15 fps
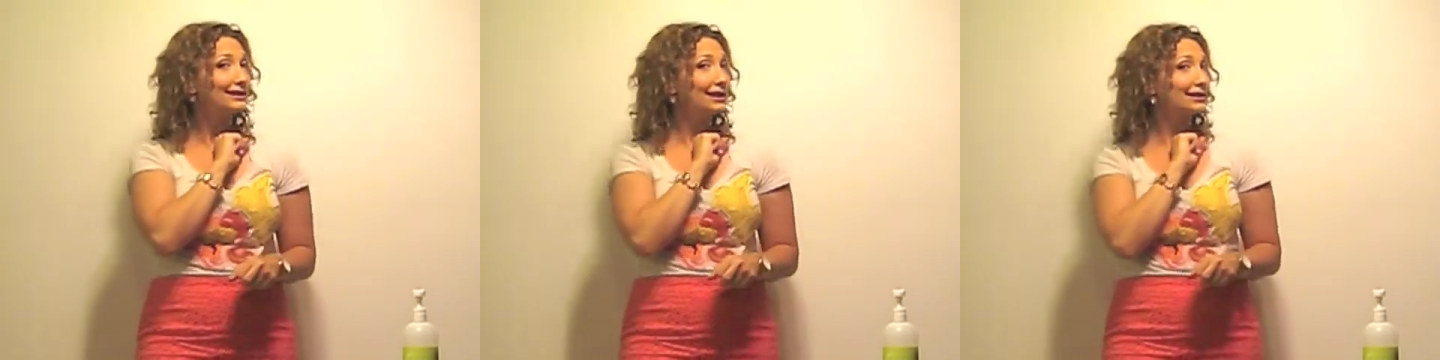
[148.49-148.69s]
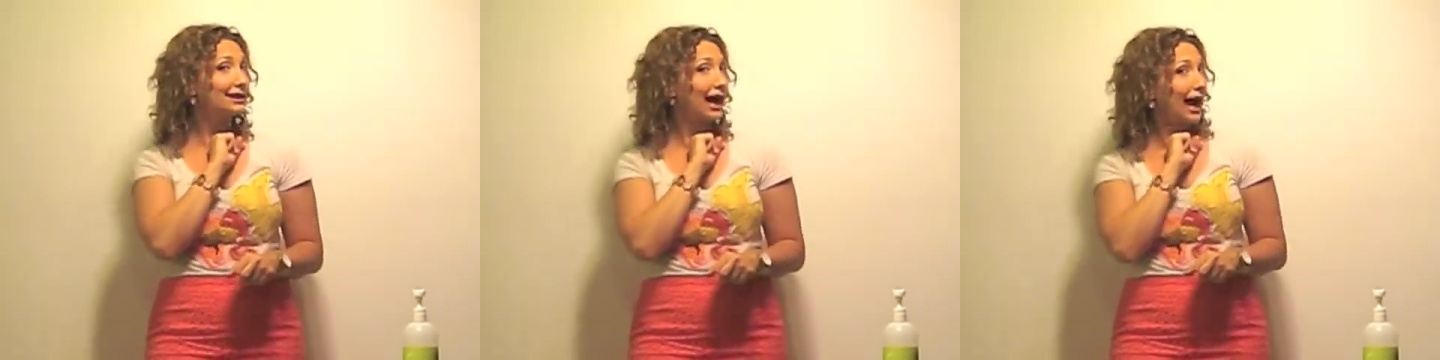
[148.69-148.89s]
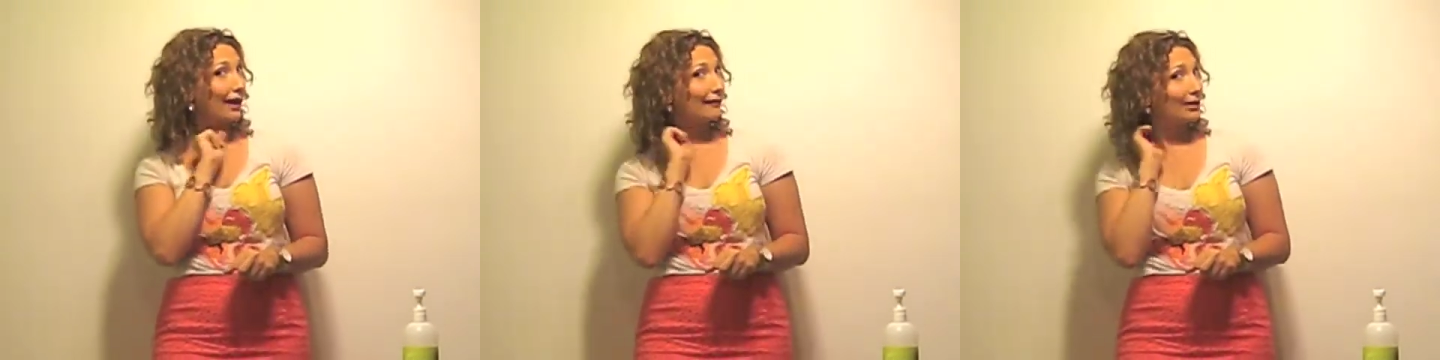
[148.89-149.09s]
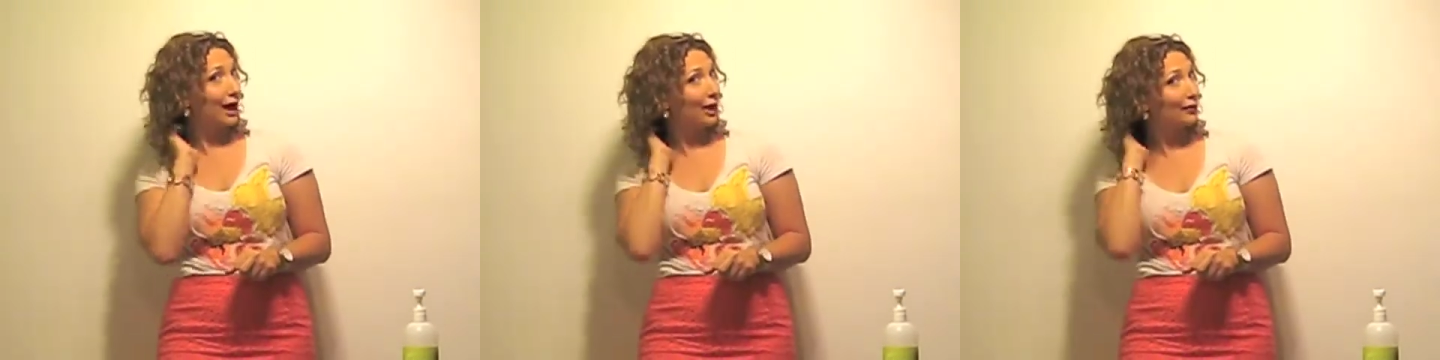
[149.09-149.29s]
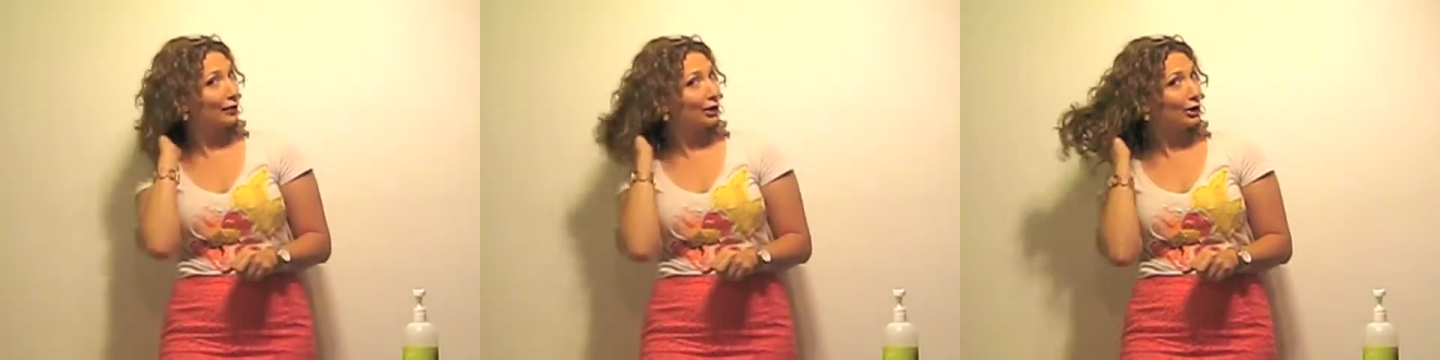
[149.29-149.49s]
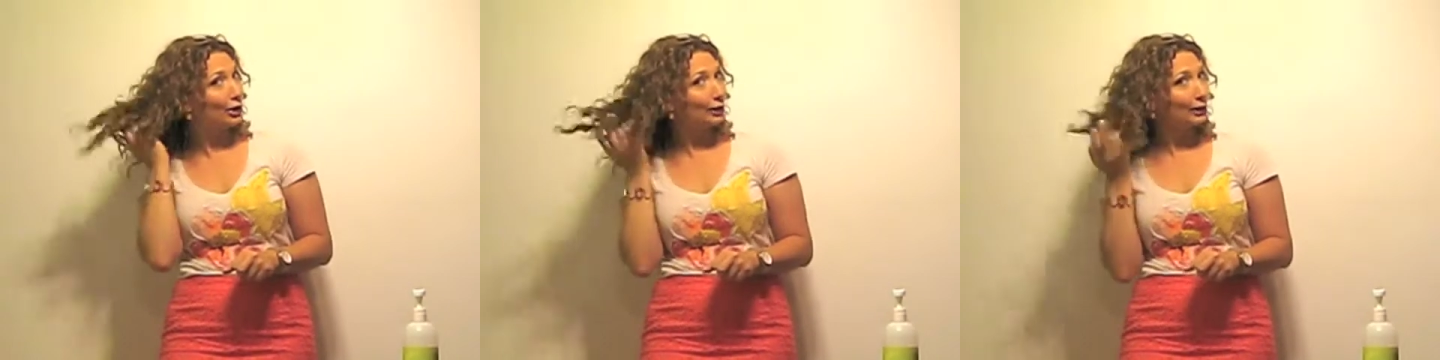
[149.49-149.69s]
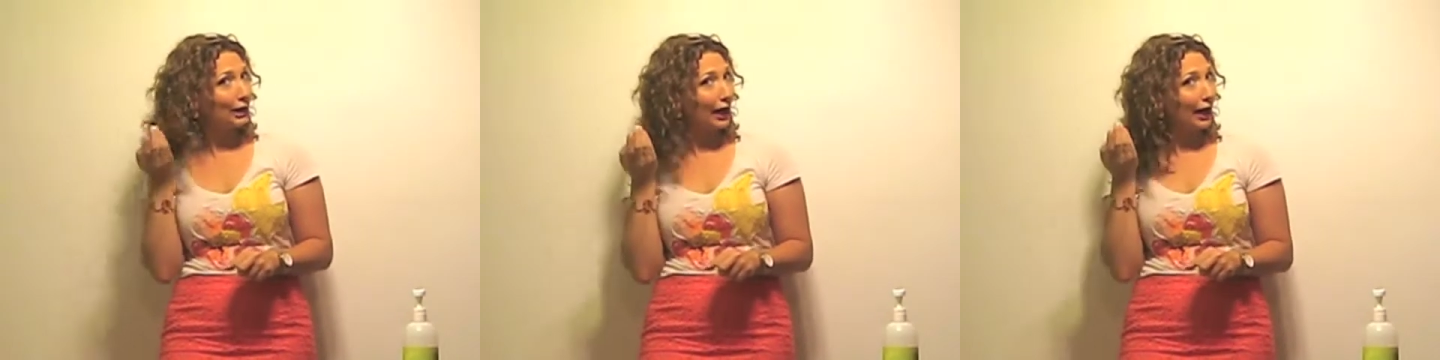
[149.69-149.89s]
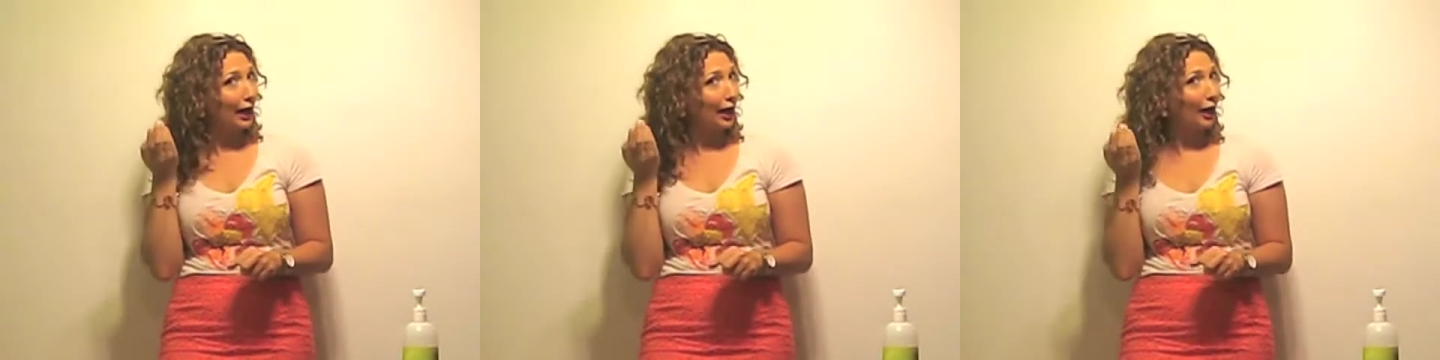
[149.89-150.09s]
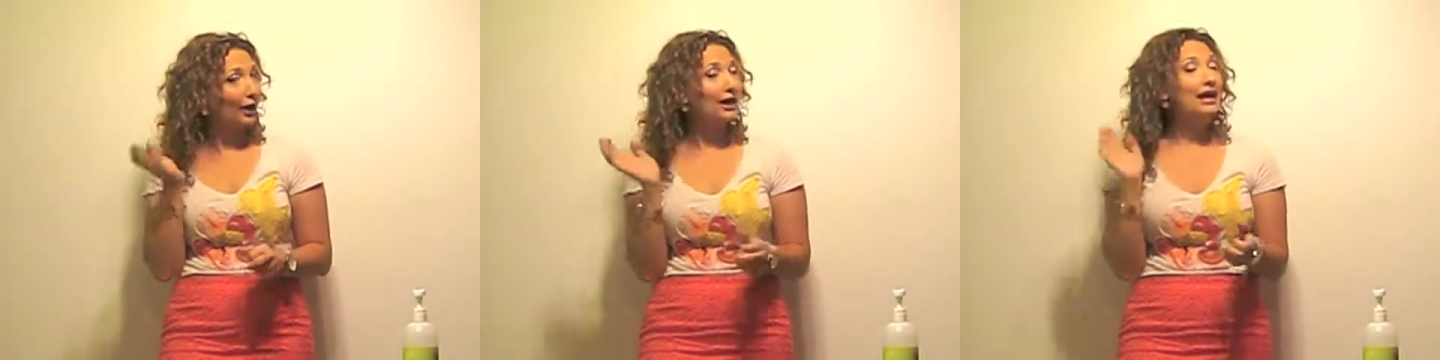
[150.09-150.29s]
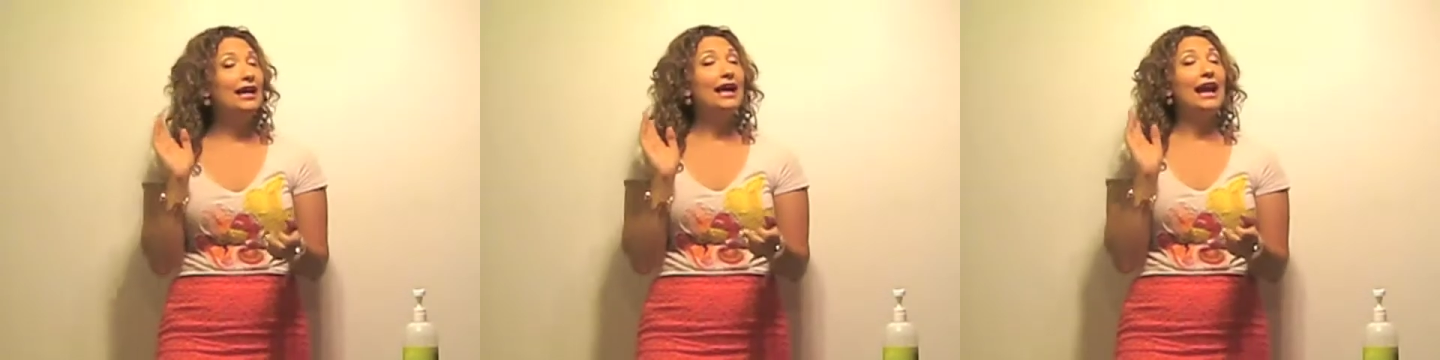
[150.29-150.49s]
is because I've got the curly hair.